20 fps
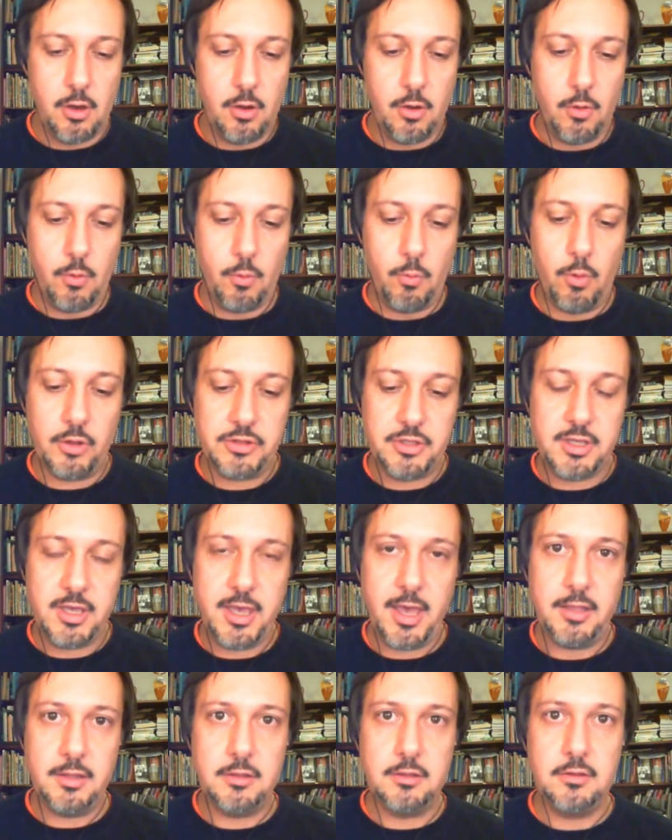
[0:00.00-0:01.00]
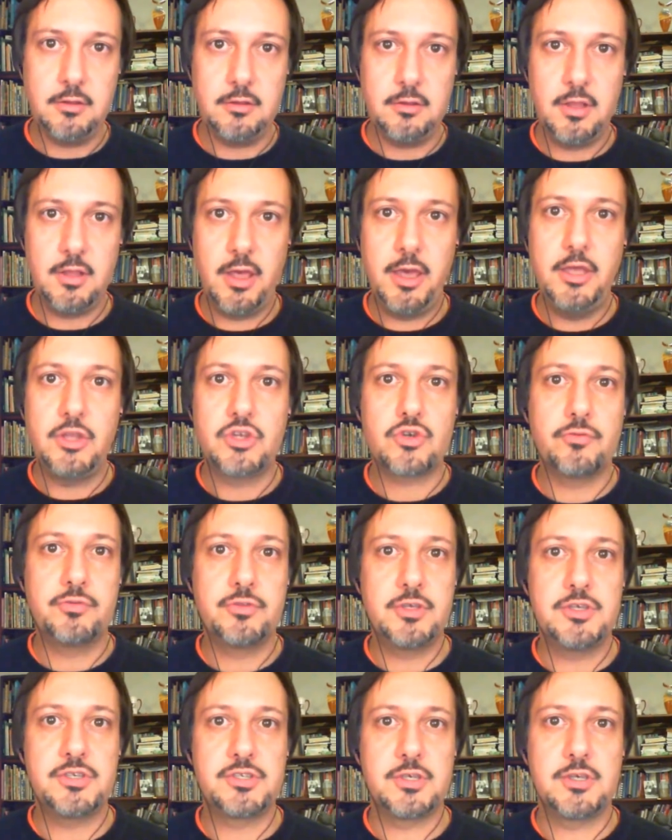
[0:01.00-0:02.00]
What can each of
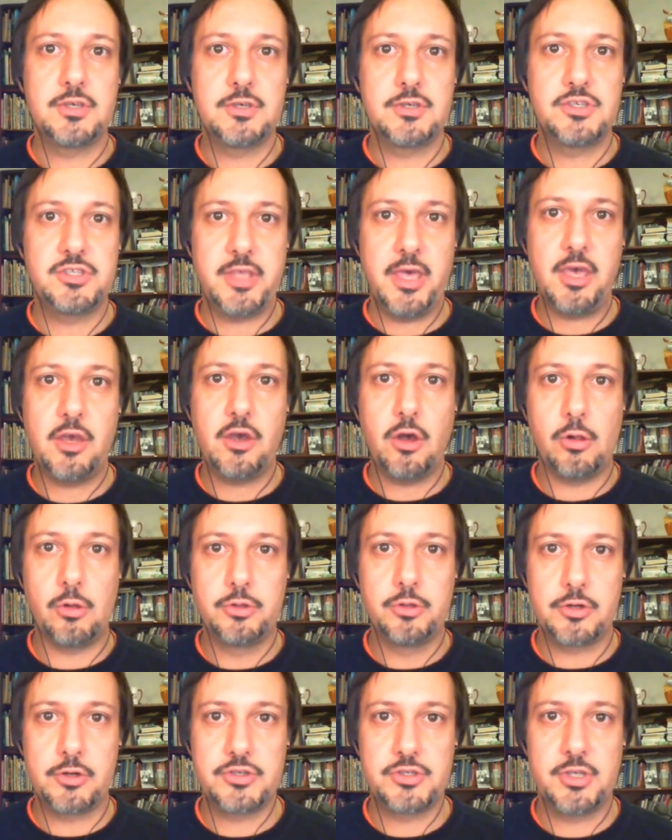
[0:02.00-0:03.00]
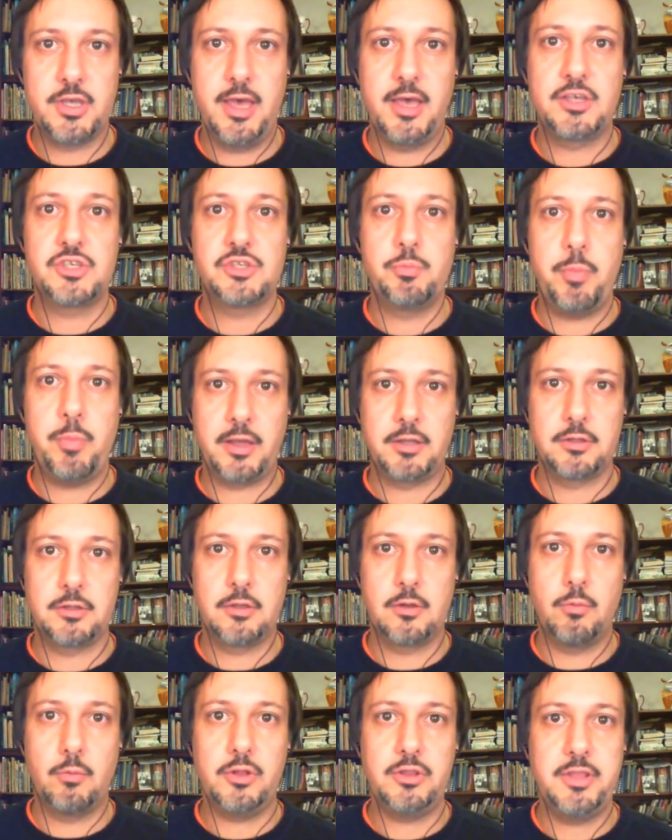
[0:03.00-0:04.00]
these stakeholders expect?
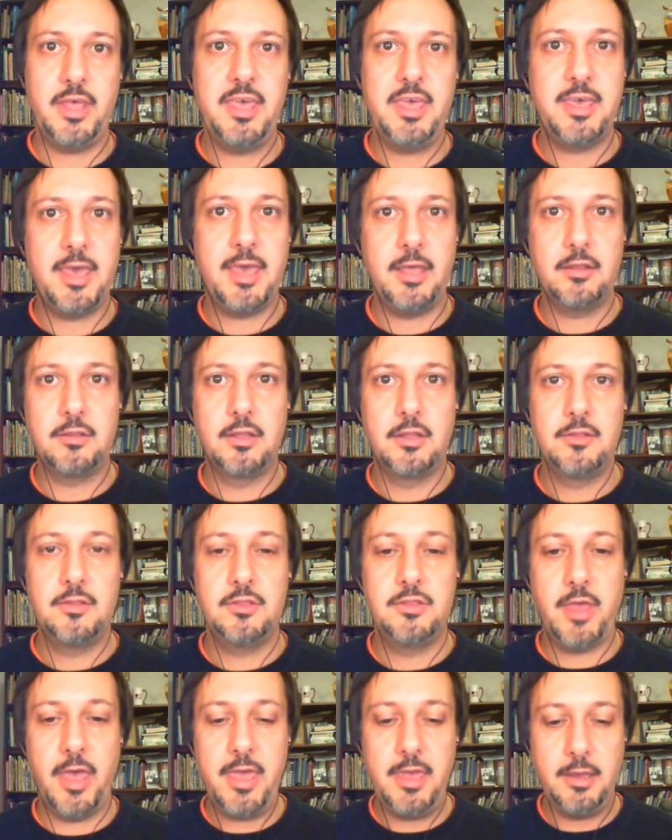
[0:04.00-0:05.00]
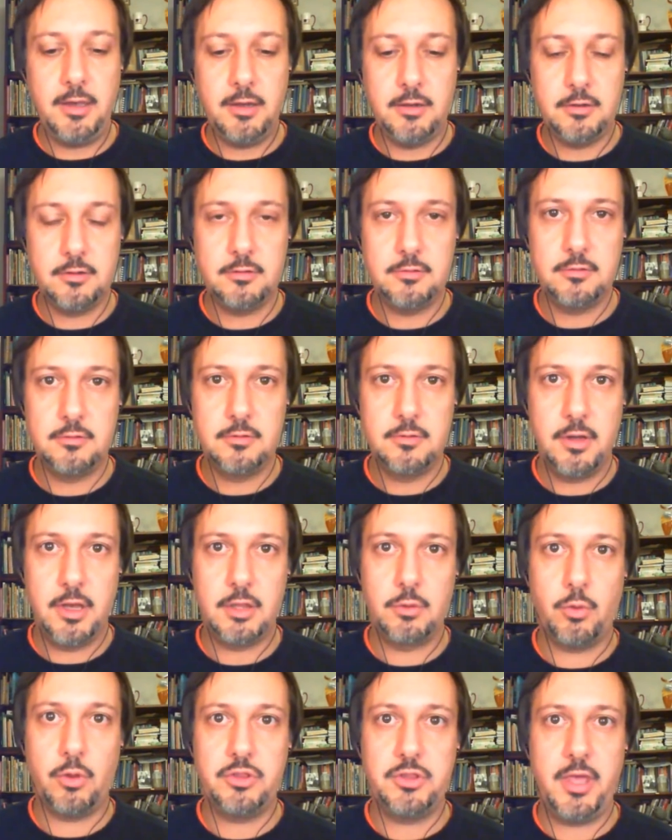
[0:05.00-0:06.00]
What they can take
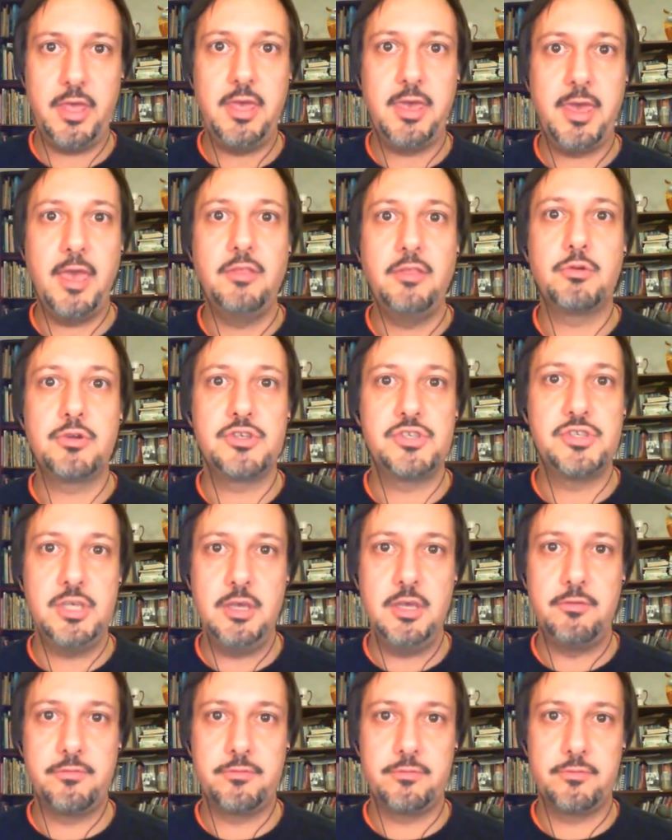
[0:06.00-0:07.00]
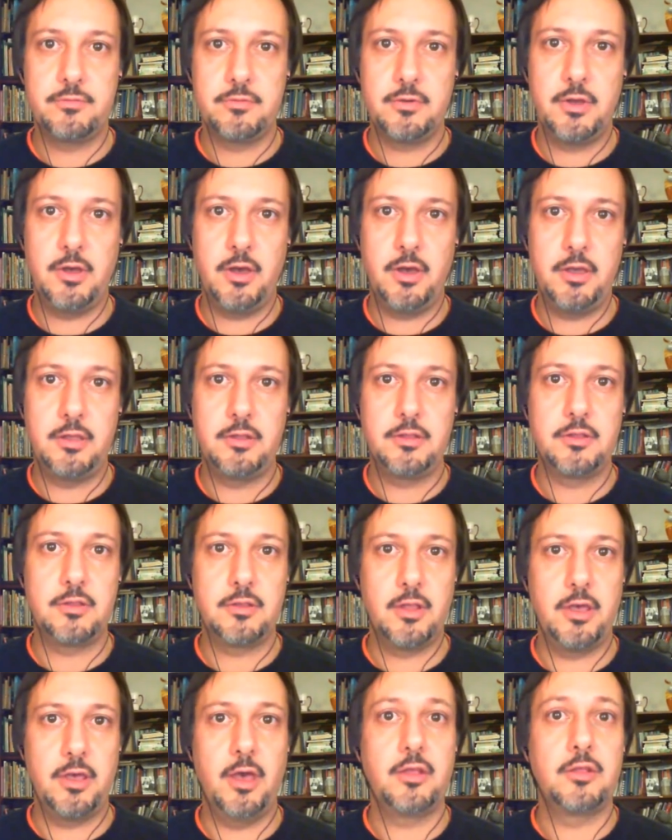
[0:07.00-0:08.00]
and what they can receive
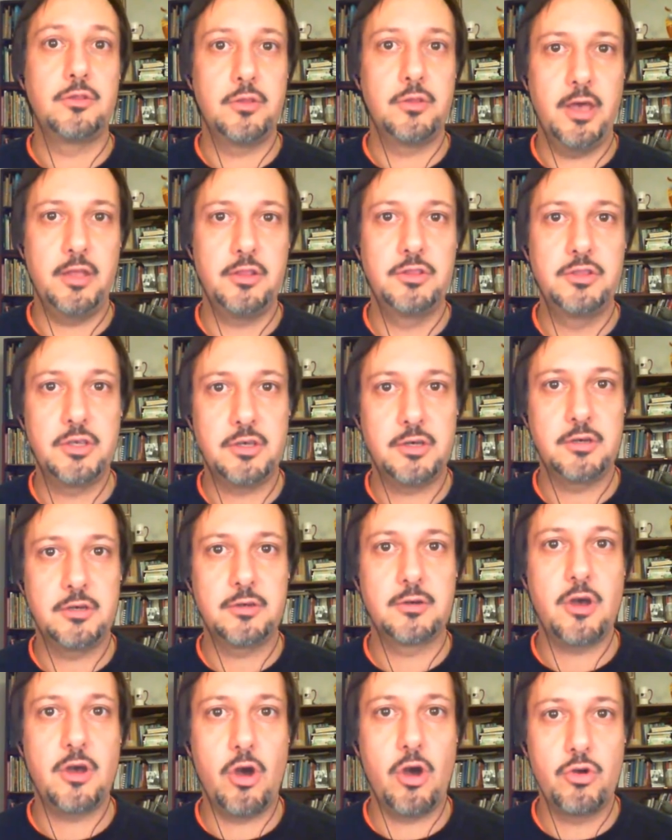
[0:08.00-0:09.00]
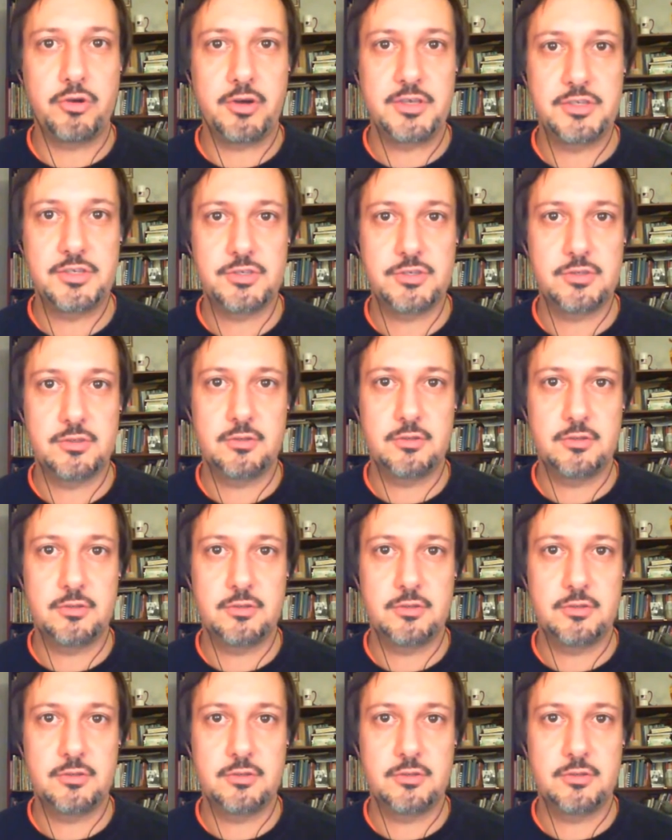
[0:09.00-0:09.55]
at the Congress?